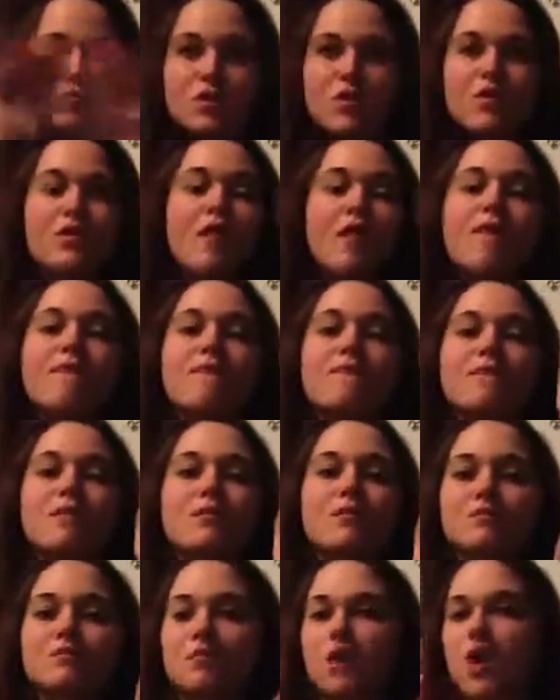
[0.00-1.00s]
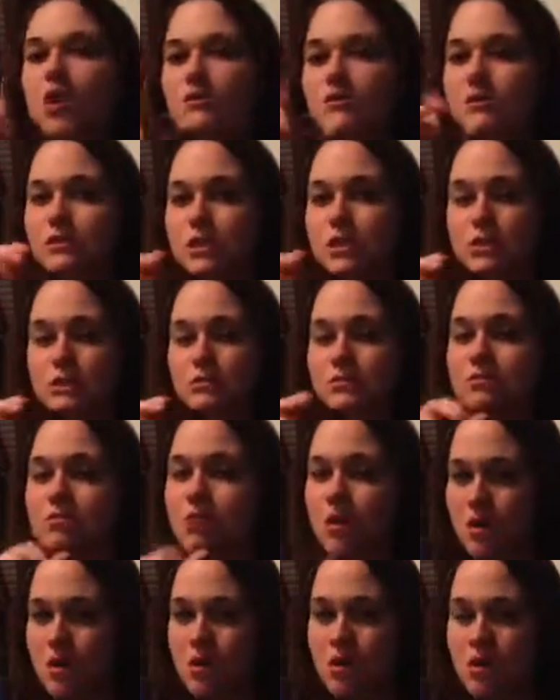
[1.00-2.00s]
So now we've got pulmonary
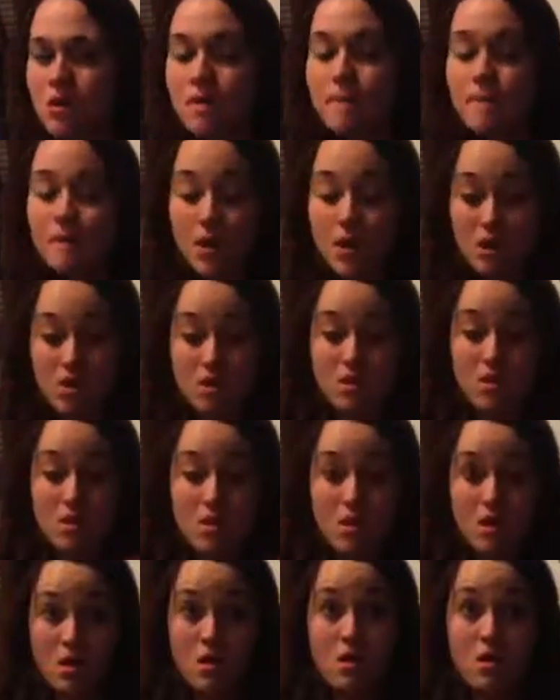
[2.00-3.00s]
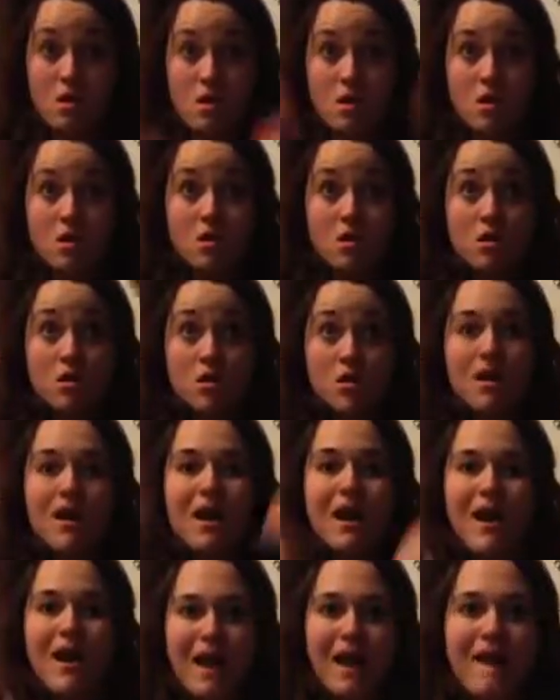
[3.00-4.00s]
veins that are pulling oxygenated
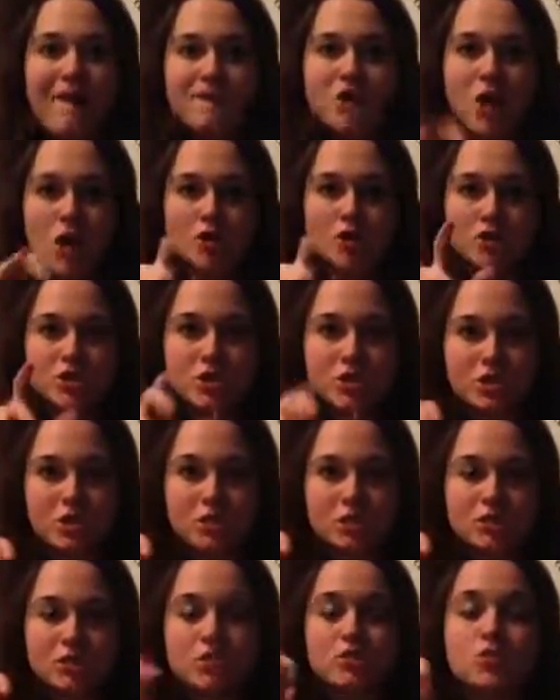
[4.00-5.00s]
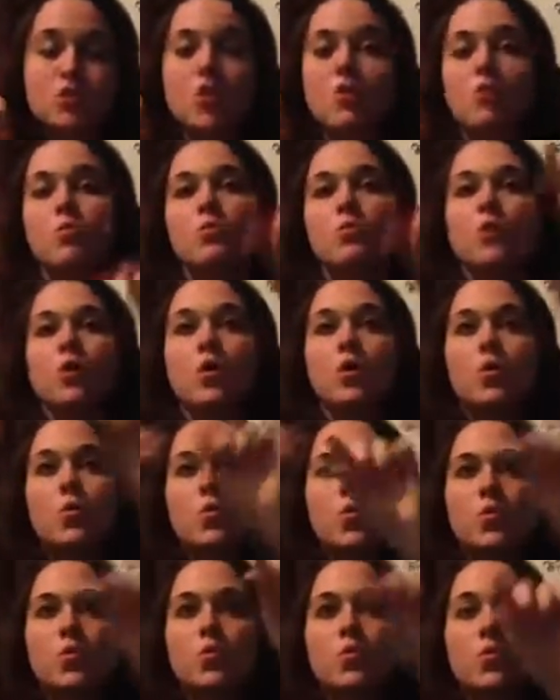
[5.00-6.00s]
blood into the left atrium.
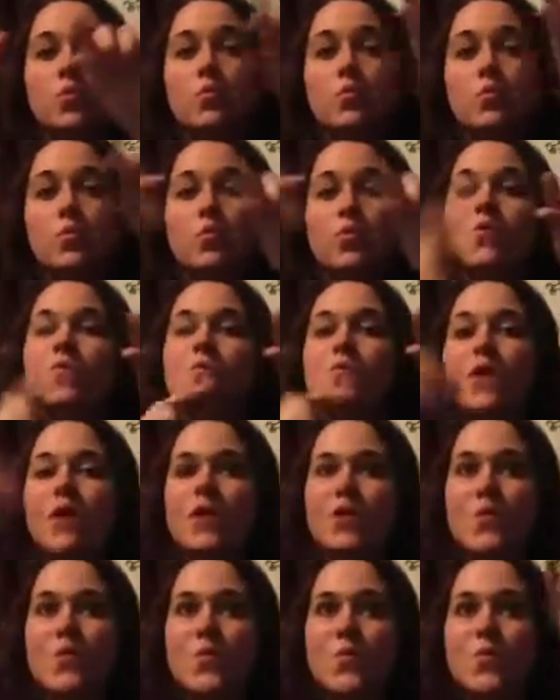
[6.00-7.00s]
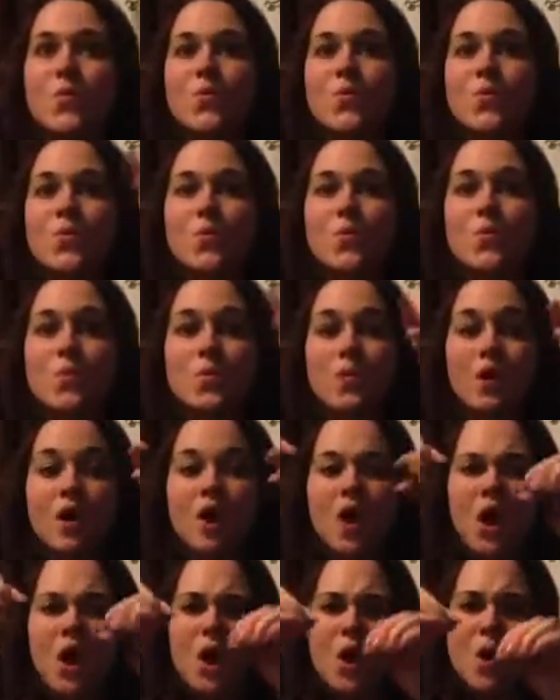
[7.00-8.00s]
When the pressure builds up in the